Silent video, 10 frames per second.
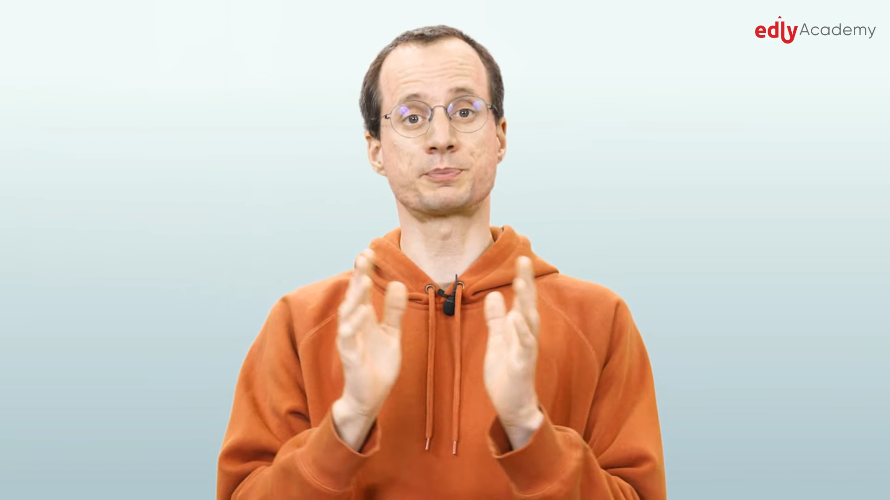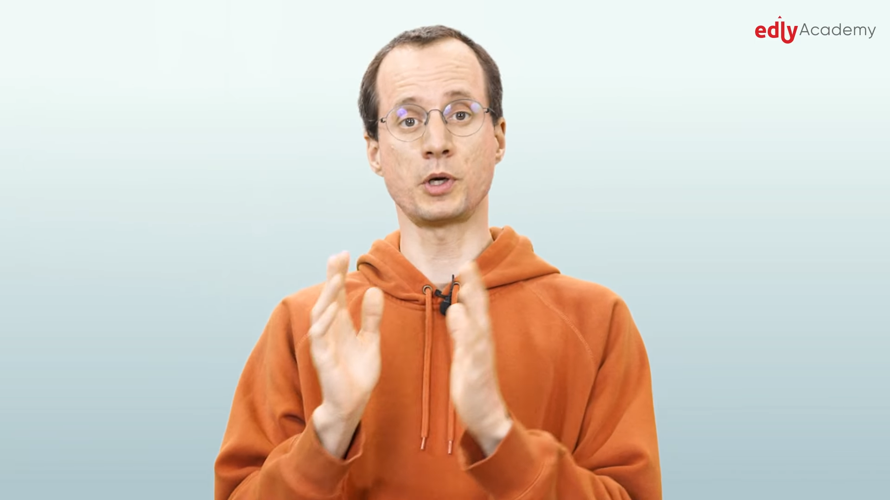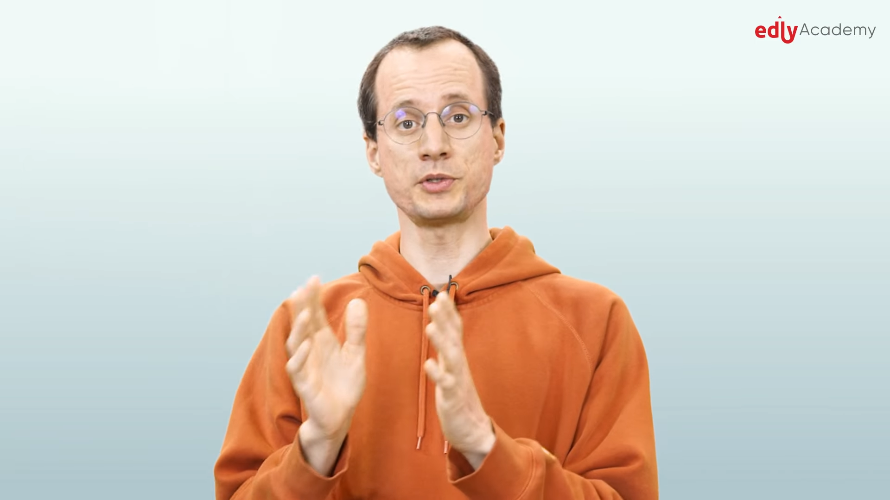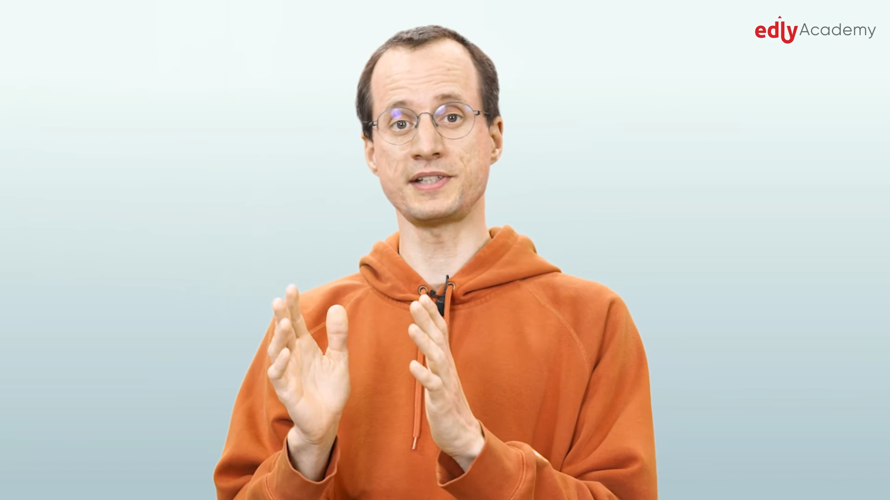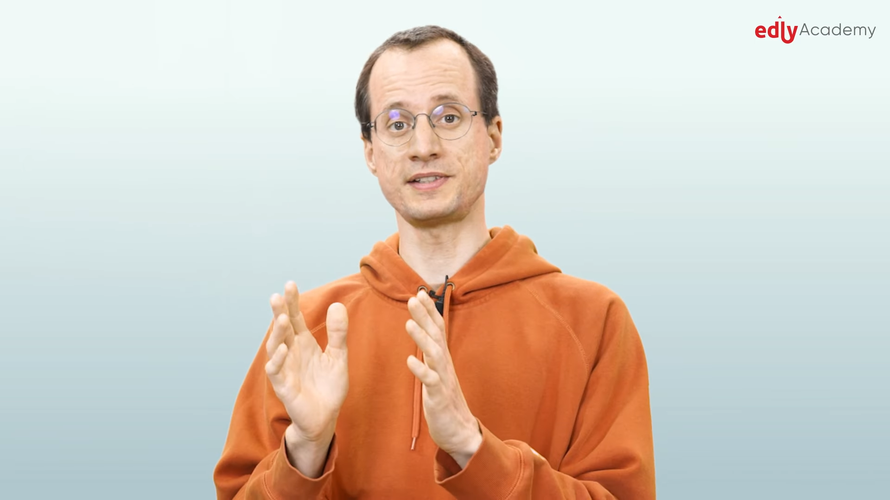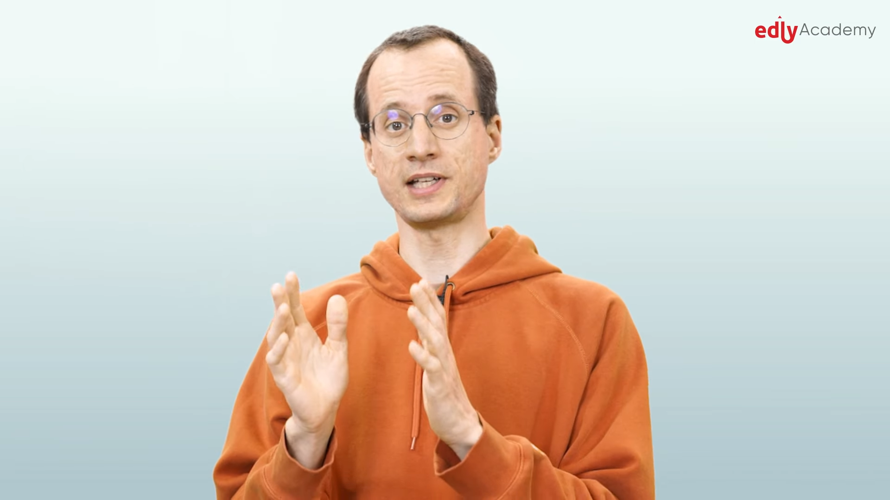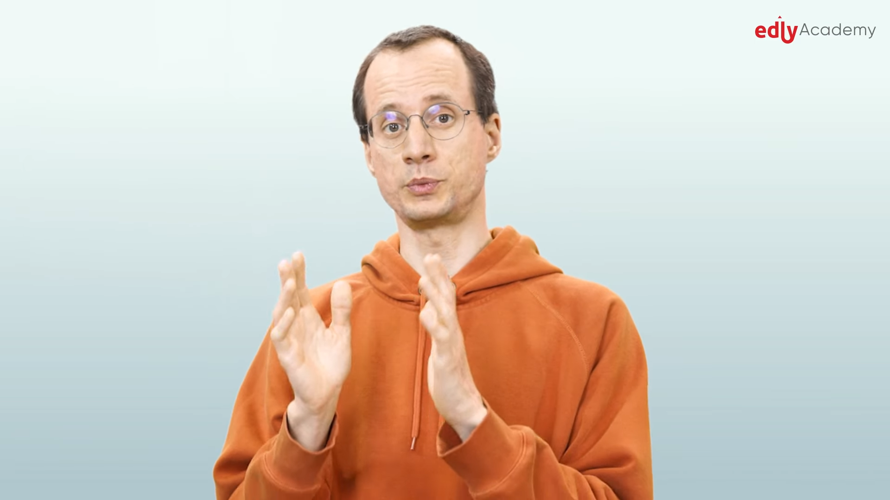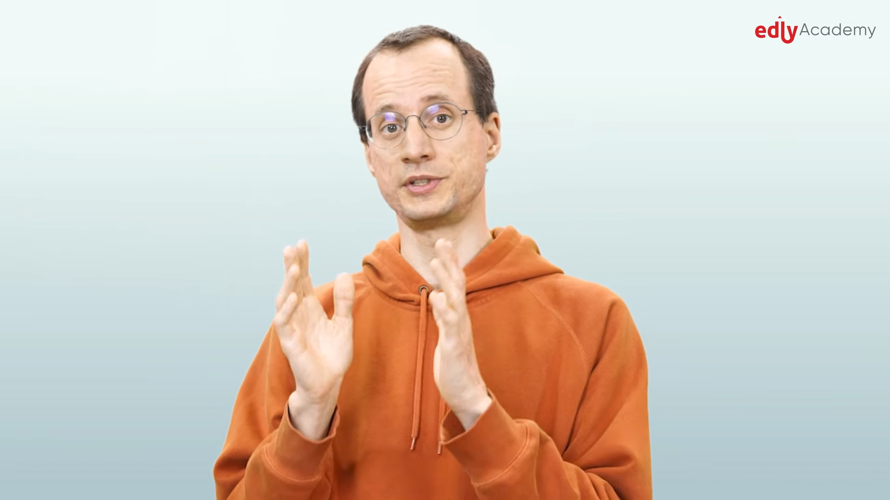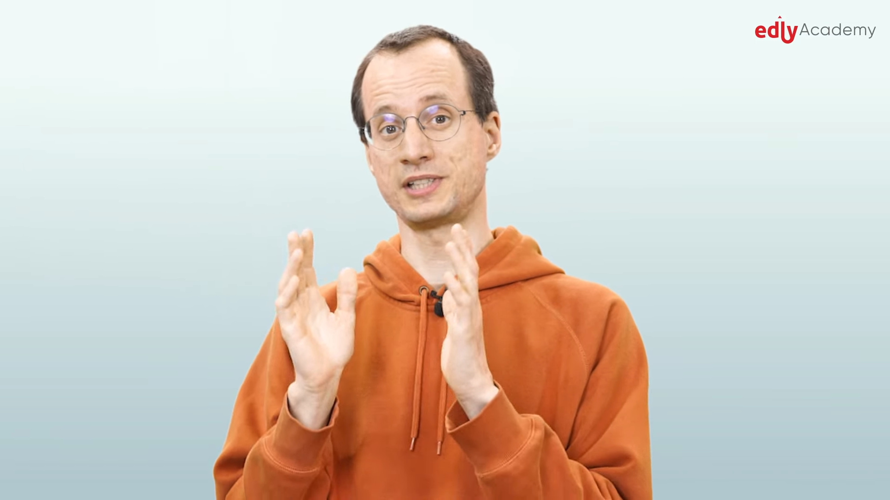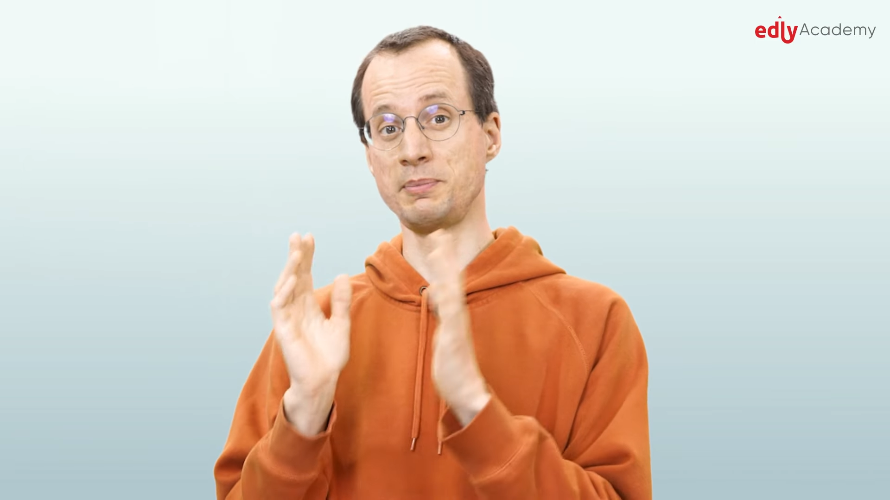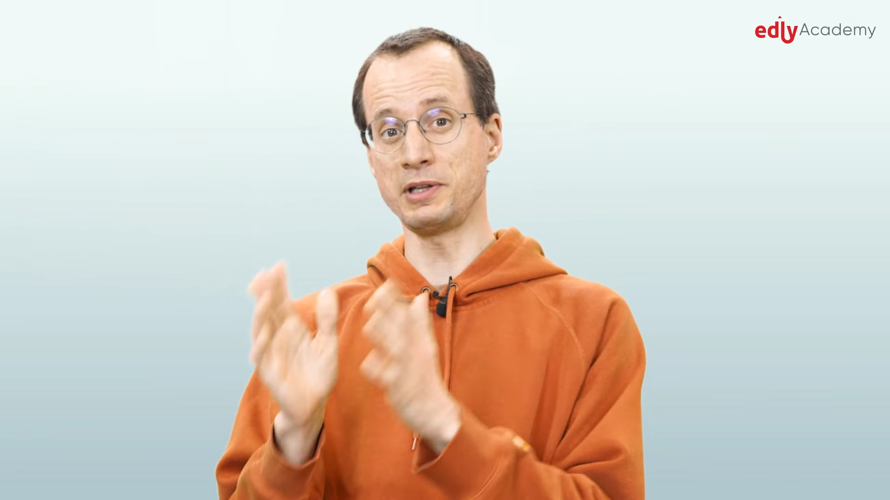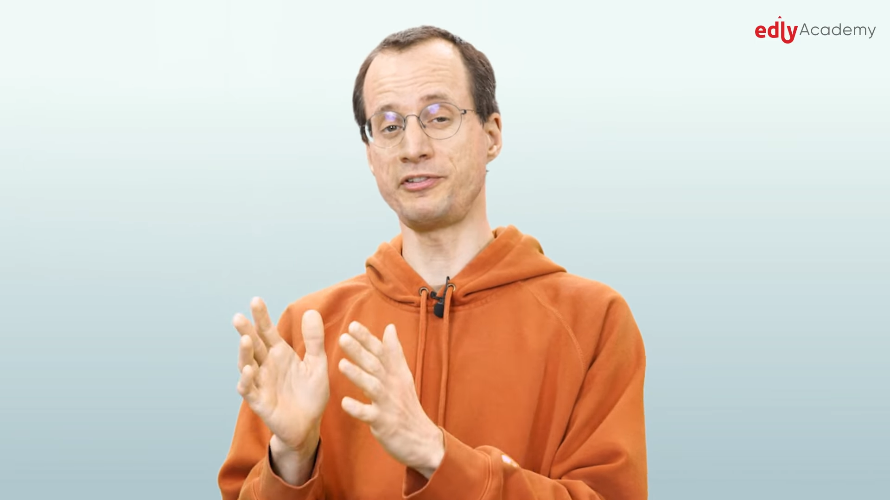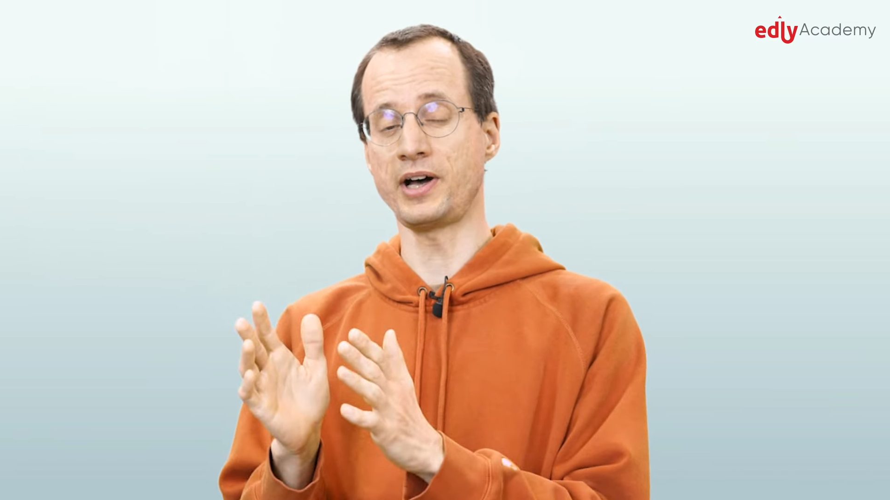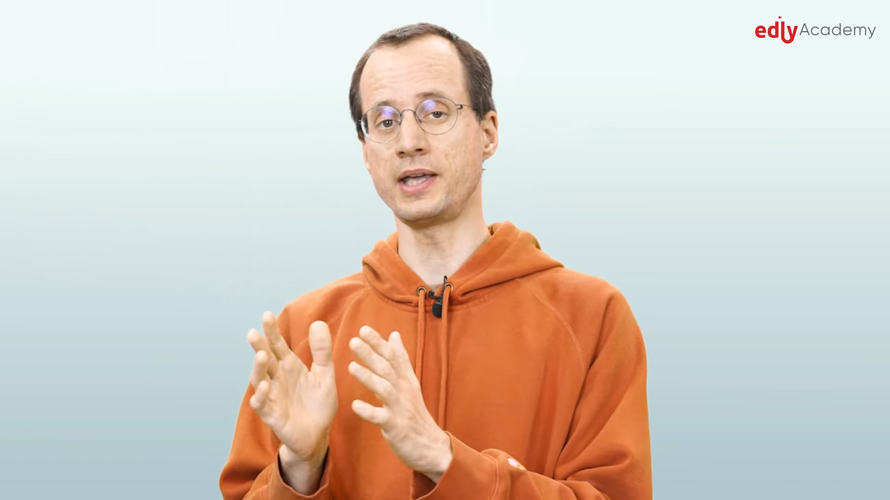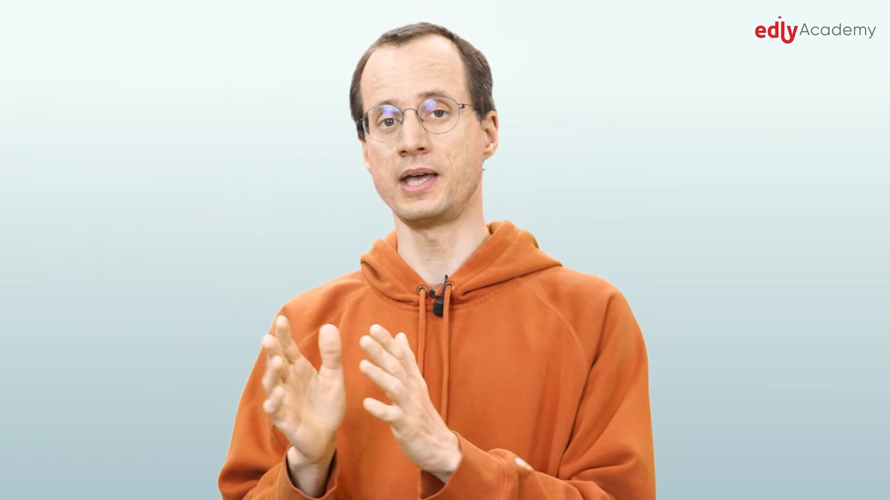process that we
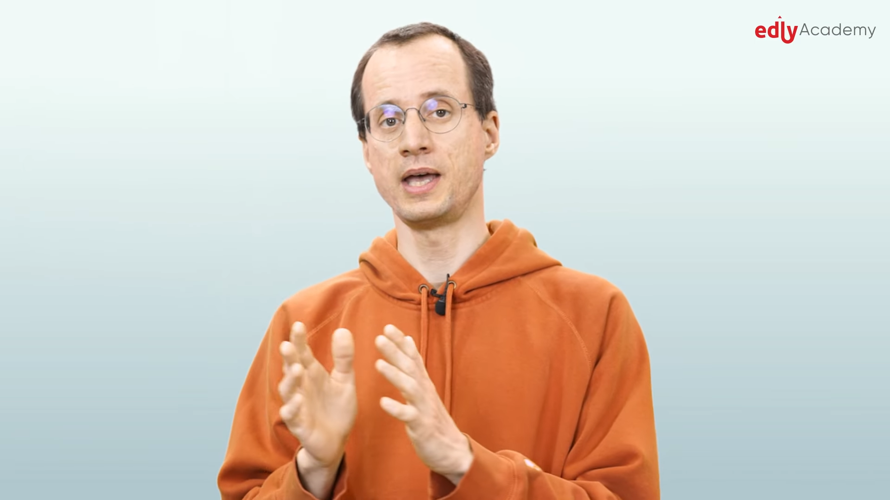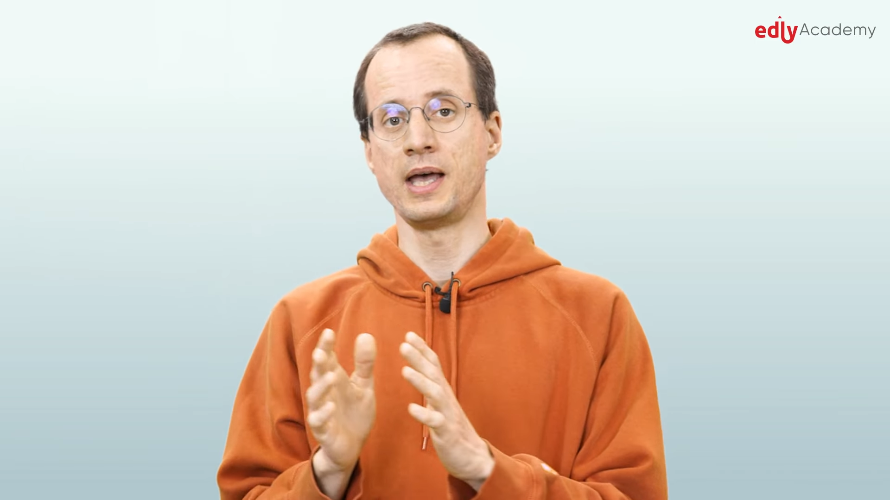simplify